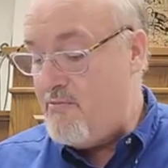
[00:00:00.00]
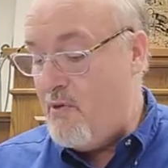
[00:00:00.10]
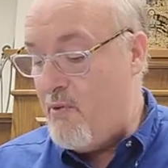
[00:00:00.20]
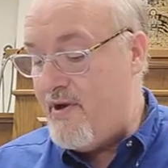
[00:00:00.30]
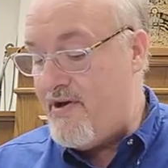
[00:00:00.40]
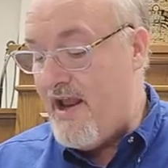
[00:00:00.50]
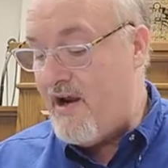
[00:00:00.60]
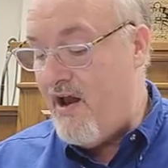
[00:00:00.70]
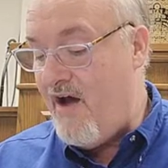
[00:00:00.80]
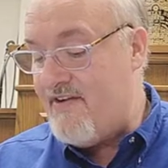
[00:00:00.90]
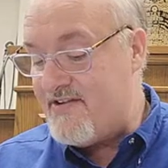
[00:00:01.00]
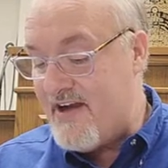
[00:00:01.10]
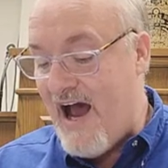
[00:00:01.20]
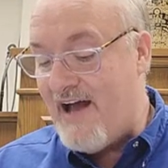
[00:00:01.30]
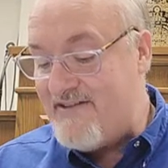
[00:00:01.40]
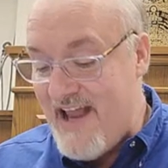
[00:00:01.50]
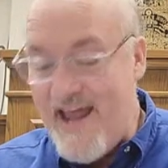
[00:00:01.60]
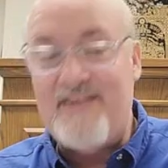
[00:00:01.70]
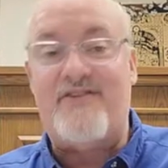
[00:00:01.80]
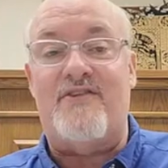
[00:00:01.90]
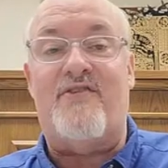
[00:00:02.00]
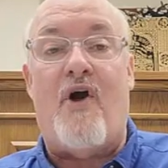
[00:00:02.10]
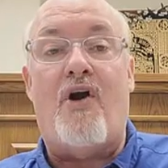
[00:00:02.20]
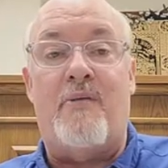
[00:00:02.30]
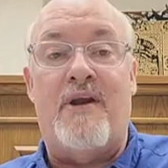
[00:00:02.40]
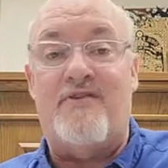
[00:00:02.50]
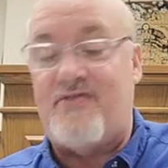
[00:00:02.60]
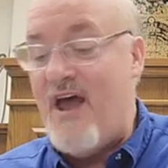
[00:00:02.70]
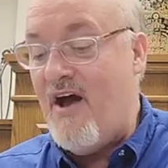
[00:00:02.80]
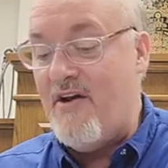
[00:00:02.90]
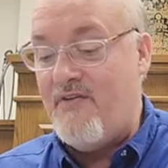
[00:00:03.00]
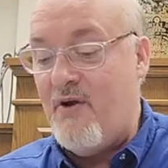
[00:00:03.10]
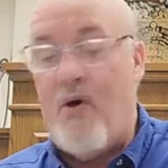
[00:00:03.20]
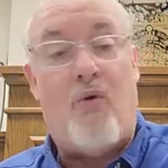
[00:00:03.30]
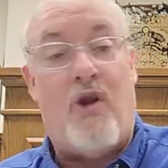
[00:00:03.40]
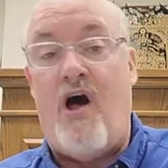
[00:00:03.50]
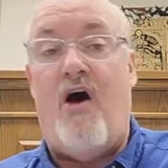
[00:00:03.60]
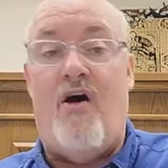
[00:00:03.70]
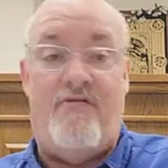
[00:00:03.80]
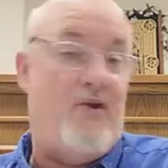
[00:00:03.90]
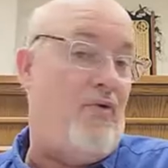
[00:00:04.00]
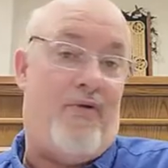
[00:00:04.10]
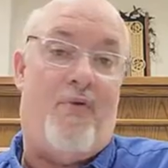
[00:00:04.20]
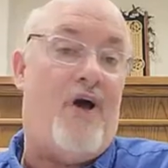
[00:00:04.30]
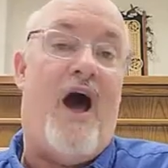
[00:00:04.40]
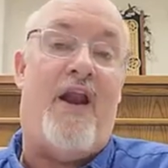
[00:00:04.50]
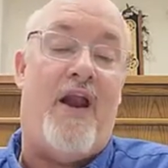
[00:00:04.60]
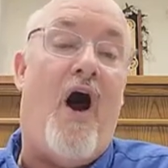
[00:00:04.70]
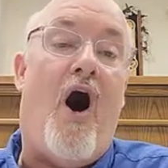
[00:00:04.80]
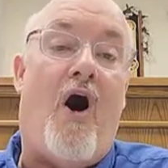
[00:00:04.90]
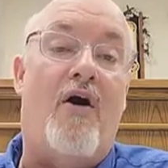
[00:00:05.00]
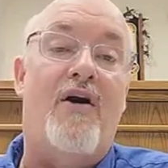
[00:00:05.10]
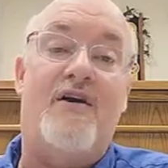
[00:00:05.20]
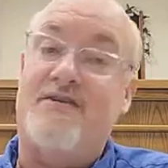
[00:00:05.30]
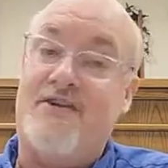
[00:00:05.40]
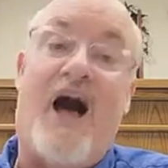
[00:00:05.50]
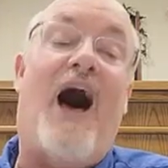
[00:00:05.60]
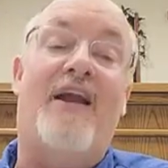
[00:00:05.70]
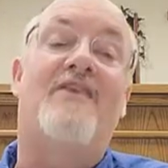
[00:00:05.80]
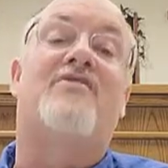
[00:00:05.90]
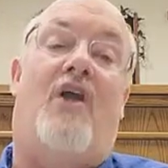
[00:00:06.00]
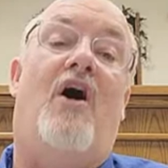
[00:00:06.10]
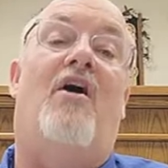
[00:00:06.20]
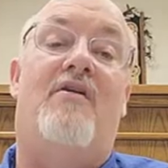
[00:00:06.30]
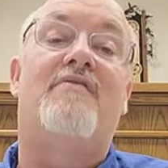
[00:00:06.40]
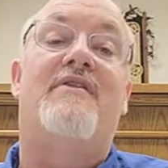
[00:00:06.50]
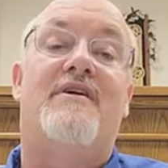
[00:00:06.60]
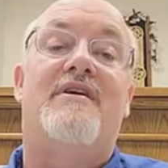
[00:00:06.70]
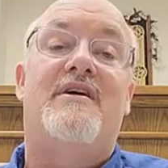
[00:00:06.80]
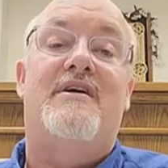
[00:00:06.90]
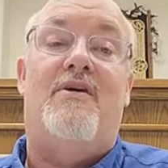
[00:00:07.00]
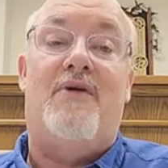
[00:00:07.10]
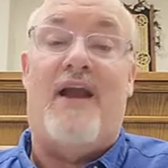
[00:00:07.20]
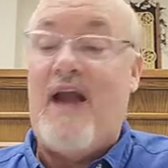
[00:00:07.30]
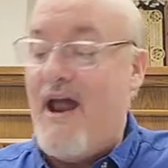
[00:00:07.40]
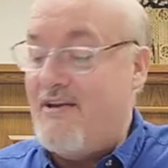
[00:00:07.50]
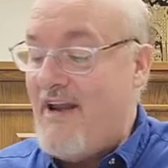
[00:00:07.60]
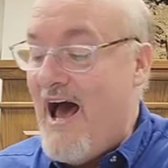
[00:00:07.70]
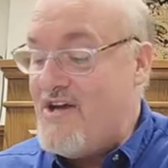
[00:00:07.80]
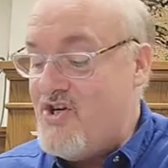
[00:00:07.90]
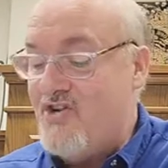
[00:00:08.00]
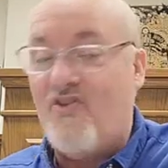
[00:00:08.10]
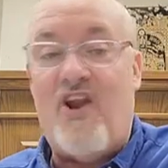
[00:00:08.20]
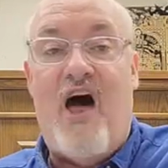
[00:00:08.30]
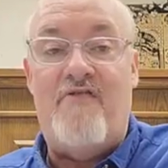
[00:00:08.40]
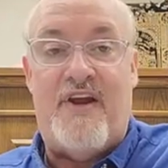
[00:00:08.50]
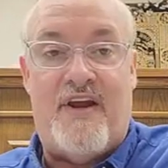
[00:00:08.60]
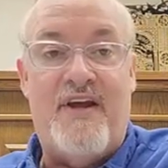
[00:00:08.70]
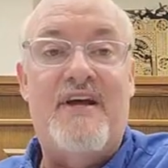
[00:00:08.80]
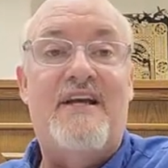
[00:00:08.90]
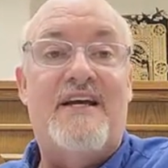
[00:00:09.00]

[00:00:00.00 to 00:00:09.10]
But when we take love as God's essence, the argument is sound. If you don't love, you don't know God at all, because God is love. Okay, God is not just loving.